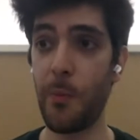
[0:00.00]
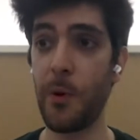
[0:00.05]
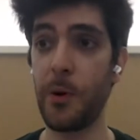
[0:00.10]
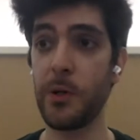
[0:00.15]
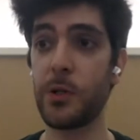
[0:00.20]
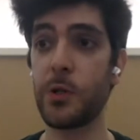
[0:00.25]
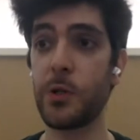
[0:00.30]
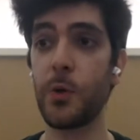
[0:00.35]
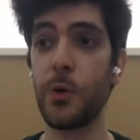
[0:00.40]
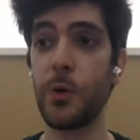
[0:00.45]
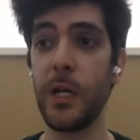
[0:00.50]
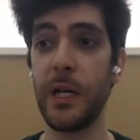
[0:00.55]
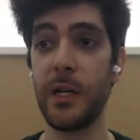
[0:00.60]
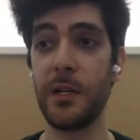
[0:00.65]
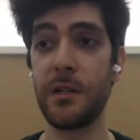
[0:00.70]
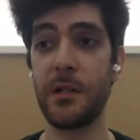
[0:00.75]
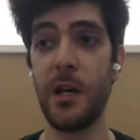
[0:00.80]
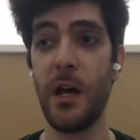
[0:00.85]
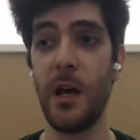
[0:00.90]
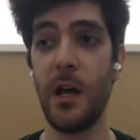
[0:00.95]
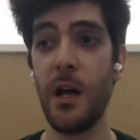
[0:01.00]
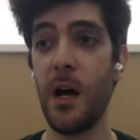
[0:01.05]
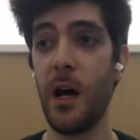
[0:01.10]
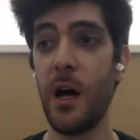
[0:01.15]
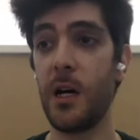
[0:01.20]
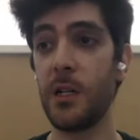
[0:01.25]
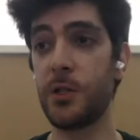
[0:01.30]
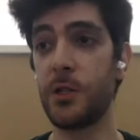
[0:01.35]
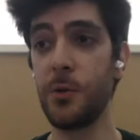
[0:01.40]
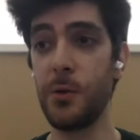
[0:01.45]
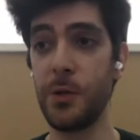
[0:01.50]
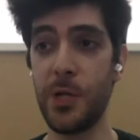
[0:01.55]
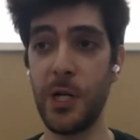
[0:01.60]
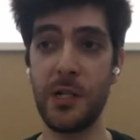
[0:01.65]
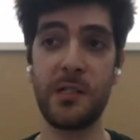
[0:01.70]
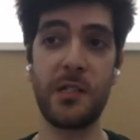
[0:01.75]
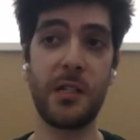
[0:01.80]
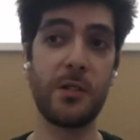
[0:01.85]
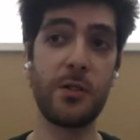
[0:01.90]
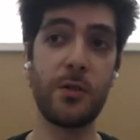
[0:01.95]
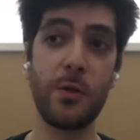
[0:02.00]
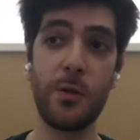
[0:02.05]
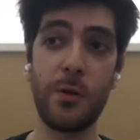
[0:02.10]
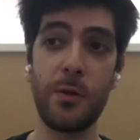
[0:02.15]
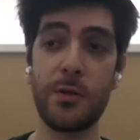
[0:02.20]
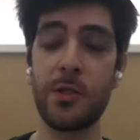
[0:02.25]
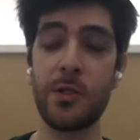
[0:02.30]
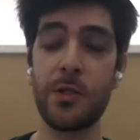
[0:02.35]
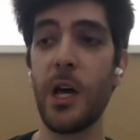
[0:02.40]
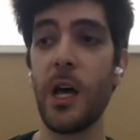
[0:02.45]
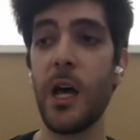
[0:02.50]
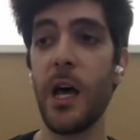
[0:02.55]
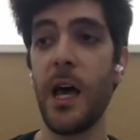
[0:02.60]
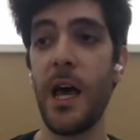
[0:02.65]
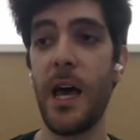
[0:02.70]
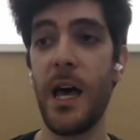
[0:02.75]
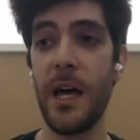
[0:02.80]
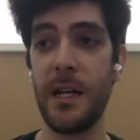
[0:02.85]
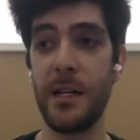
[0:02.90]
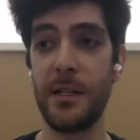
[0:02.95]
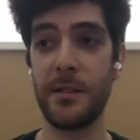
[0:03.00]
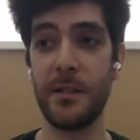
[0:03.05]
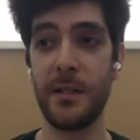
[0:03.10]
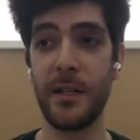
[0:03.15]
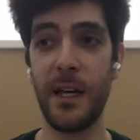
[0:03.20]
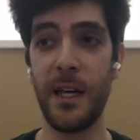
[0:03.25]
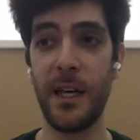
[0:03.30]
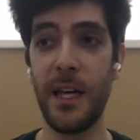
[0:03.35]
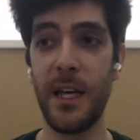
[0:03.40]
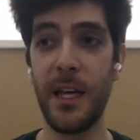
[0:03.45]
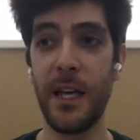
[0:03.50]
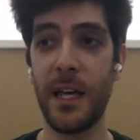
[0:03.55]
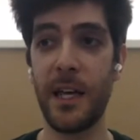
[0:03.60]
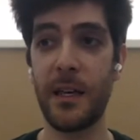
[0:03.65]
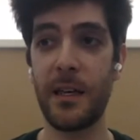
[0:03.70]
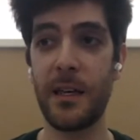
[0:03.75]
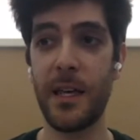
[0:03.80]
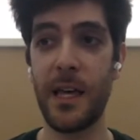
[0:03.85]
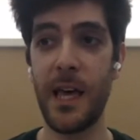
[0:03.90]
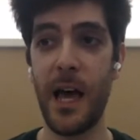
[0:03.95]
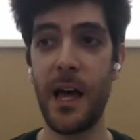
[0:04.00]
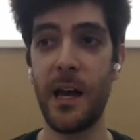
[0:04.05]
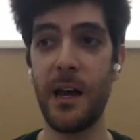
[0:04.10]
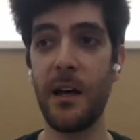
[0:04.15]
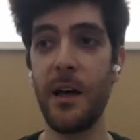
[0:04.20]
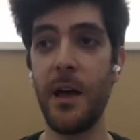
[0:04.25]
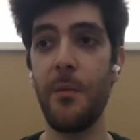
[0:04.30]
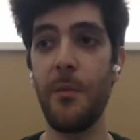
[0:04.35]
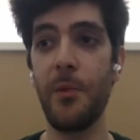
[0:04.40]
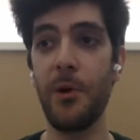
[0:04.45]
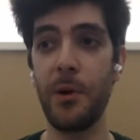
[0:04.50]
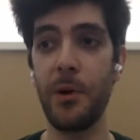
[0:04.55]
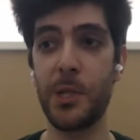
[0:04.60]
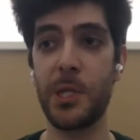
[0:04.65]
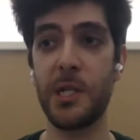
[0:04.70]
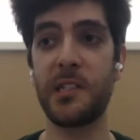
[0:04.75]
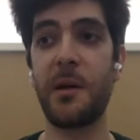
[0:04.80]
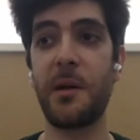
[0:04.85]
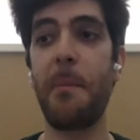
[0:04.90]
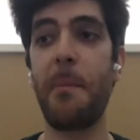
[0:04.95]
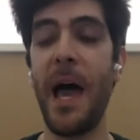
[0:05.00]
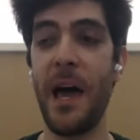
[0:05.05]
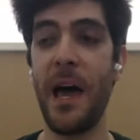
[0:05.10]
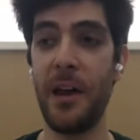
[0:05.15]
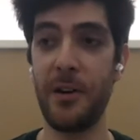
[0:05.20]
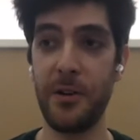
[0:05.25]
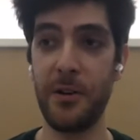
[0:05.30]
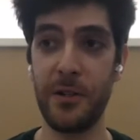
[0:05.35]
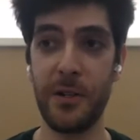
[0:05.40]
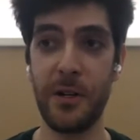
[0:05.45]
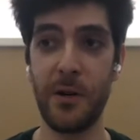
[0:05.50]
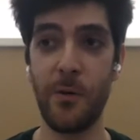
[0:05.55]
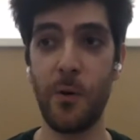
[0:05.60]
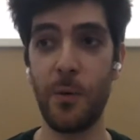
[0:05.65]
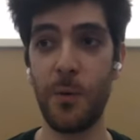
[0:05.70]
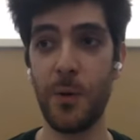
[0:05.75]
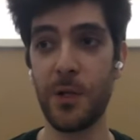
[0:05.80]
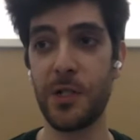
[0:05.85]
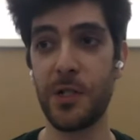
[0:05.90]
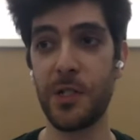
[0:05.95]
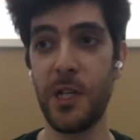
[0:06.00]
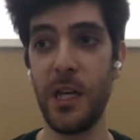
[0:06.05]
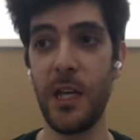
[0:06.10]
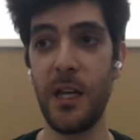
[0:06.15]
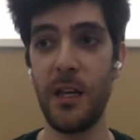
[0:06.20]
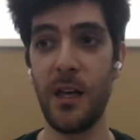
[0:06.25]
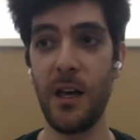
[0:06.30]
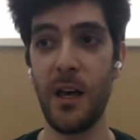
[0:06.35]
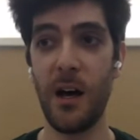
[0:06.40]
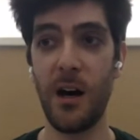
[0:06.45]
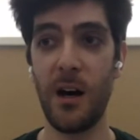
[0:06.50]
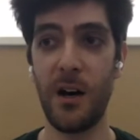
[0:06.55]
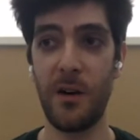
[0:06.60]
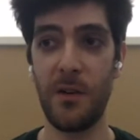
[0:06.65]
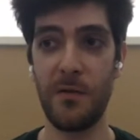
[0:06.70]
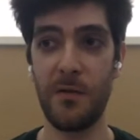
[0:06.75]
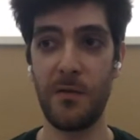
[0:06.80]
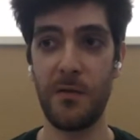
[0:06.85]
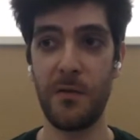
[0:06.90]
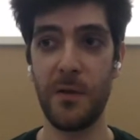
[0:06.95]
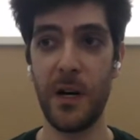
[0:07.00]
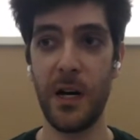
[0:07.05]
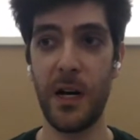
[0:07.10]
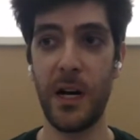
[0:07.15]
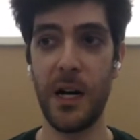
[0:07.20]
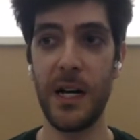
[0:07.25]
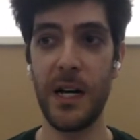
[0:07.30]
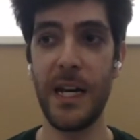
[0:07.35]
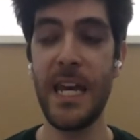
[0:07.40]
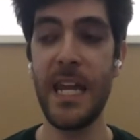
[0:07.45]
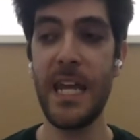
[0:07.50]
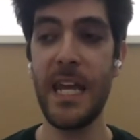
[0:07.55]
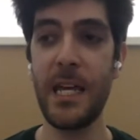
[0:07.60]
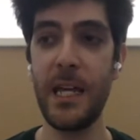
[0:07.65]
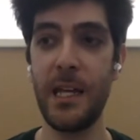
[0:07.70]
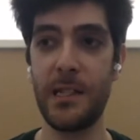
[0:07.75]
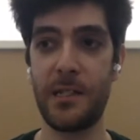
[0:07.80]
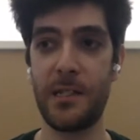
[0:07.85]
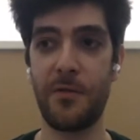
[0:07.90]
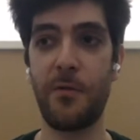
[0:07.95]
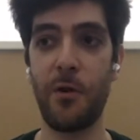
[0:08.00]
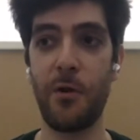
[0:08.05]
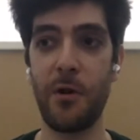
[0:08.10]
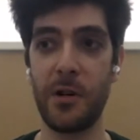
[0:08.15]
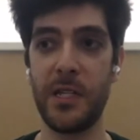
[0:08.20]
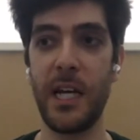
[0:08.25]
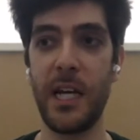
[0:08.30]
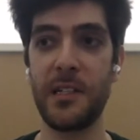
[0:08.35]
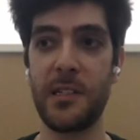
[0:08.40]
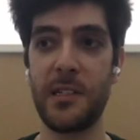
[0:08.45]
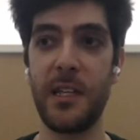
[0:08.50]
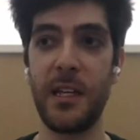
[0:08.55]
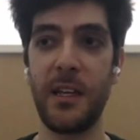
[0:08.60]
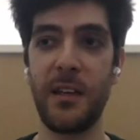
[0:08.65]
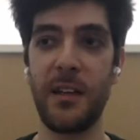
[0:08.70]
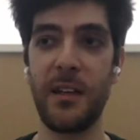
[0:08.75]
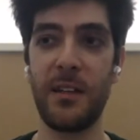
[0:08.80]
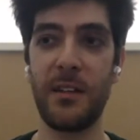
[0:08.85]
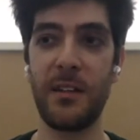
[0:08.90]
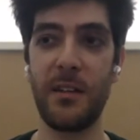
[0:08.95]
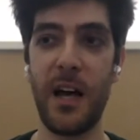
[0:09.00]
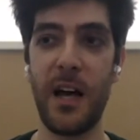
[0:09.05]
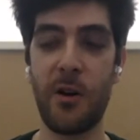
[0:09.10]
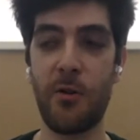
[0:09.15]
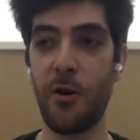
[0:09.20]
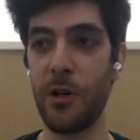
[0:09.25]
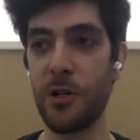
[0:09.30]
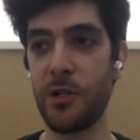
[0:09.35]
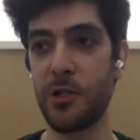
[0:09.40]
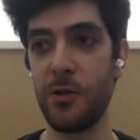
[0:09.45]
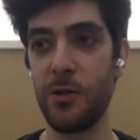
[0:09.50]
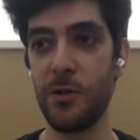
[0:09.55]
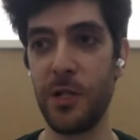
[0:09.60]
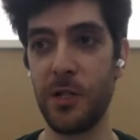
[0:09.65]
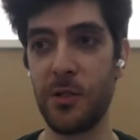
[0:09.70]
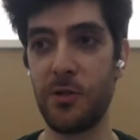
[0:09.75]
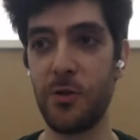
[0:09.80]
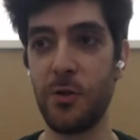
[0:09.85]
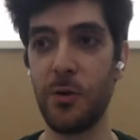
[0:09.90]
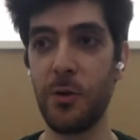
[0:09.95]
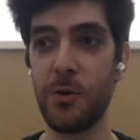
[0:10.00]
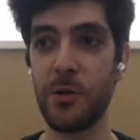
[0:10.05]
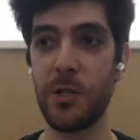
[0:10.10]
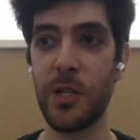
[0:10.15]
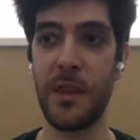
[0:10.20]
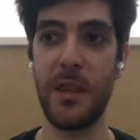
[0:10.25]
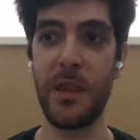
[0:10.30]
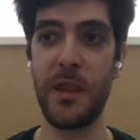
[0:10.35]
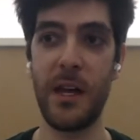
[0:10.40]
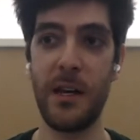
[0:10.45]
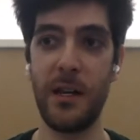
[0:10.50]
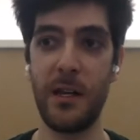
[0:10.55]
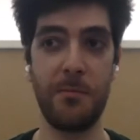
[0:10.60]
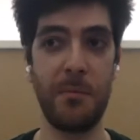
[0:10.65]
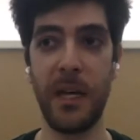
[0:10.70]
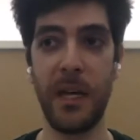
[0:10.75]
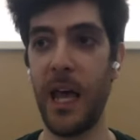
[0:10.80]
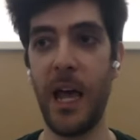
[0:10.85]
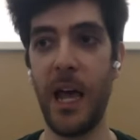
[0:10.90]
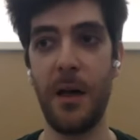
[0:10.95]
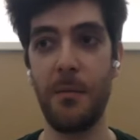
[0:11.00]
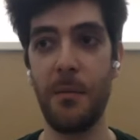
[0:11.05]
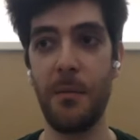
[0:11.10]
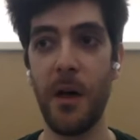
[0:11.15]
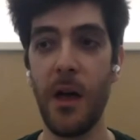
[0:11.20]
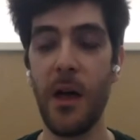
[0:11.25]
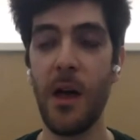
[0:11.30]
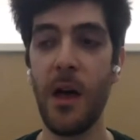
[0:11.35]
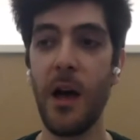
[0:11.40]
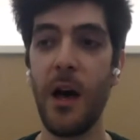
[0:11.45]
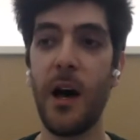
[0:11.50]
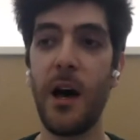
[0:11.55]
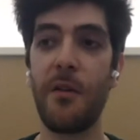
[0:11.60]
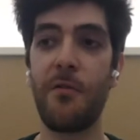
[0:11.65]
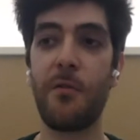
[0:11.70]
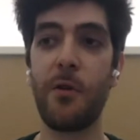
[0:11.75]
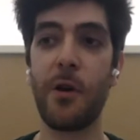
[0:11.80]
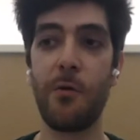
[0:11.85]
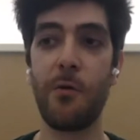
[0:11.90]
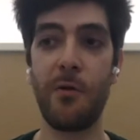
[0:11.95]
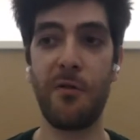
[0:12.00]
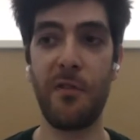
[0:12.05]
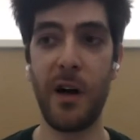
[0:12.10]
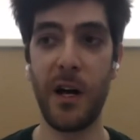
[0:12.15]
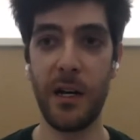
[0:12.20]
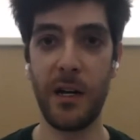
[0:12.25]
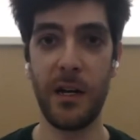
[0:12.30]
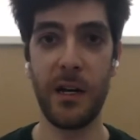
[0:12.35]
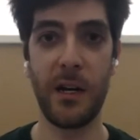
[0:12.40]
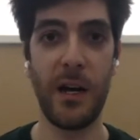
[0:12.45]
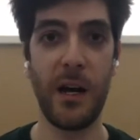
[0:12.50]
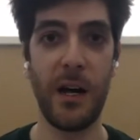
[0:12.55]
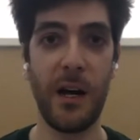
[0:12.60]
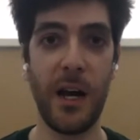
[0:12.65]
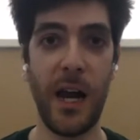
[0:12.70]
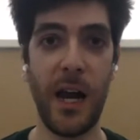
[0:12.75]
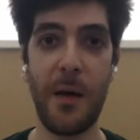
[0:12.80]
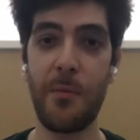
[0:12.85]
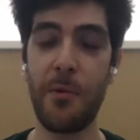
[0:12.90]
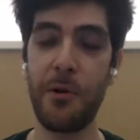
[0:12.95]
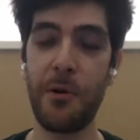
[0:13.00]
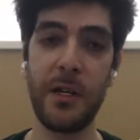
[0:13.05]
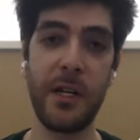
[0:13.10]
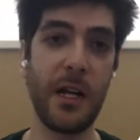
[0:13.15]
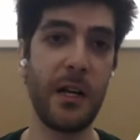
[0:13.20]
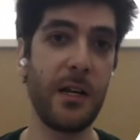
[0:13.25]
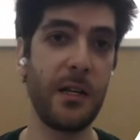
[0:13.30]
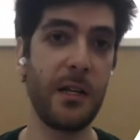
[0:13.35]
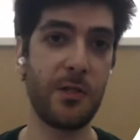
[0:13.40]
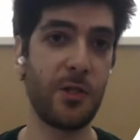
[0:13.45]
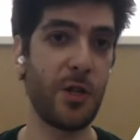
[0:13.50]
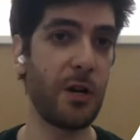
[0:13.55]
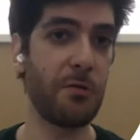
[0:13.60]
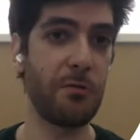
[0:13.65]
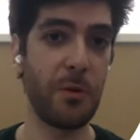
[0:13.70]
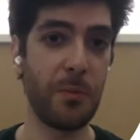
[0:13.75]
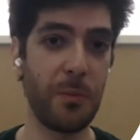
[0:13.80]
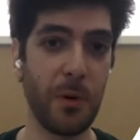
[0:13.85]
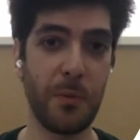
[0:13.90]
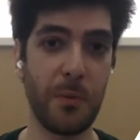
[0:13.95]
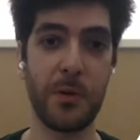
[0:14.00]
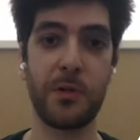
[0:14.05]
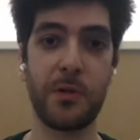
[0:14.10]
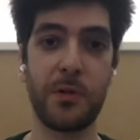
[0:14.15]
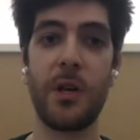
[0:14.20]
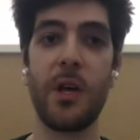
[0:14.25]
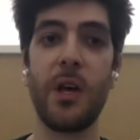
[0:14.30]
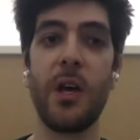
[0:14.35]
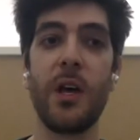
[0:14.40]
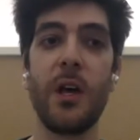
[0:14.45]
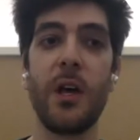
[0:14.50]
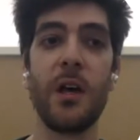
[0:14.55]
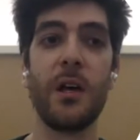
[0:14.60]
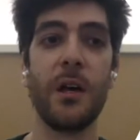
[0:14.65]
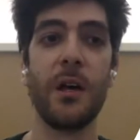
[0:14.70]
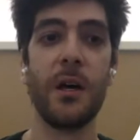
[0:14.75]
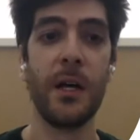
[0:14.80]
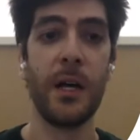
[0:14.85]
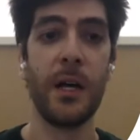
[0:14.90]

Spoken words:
developer tooling, tool chains and tools. And it kind of emerged as a pattern we will see of needs for testing across all these tools. And then it became a fully refined library that is general purpose.